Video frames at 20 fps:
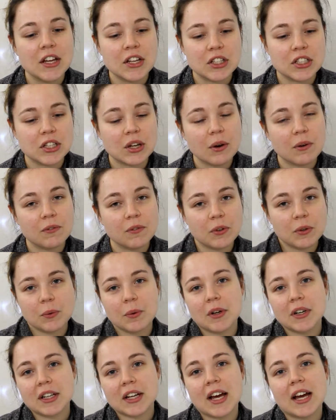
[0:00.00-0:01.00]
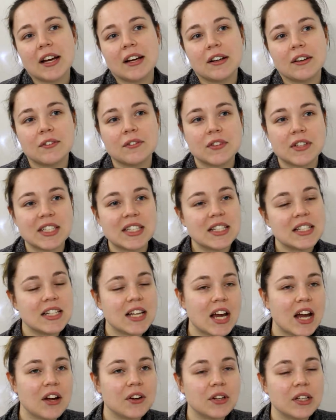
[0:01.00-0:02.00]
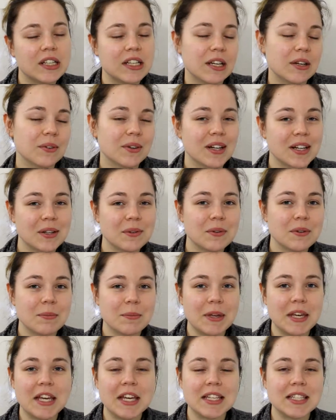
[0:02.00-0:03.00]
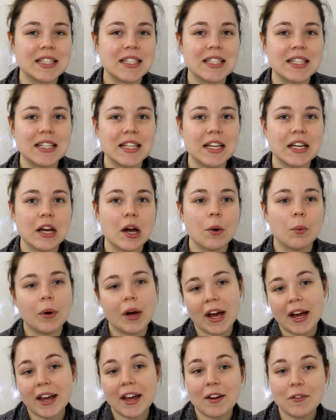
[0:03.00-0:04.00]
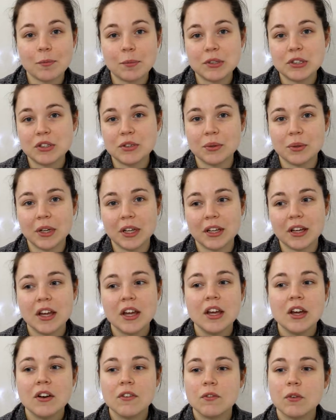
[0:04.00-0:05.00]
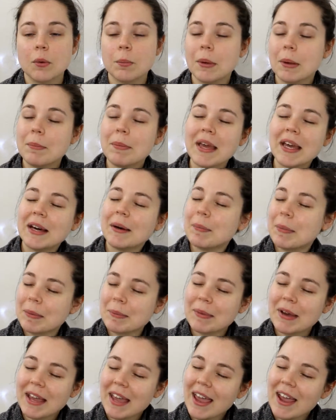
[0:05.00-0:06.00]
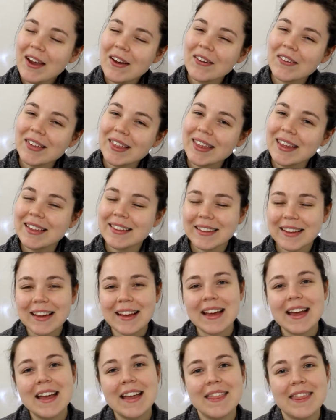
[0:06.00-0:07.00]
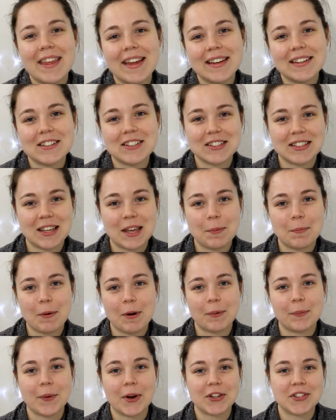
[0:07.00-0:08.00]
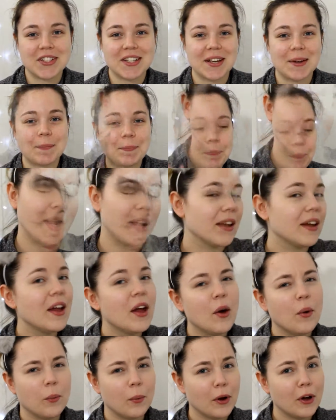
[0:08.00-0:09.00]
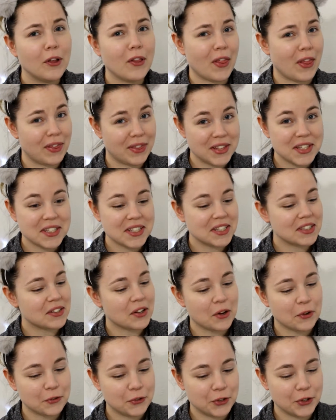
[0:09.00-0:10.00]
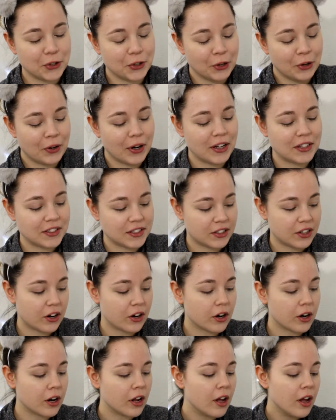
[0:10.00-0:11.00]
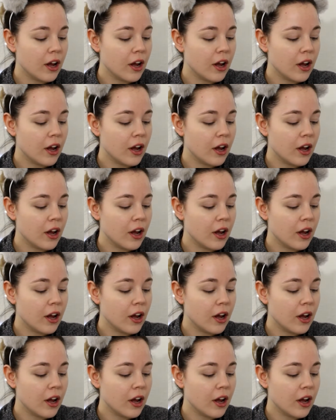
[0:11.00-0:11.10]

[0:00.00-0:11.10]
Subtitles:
So if you want to kind of sit down and get ready with me and see what I have been doing for my makeup and my hair lately, then just keep on watching. Well, this is off to a great start.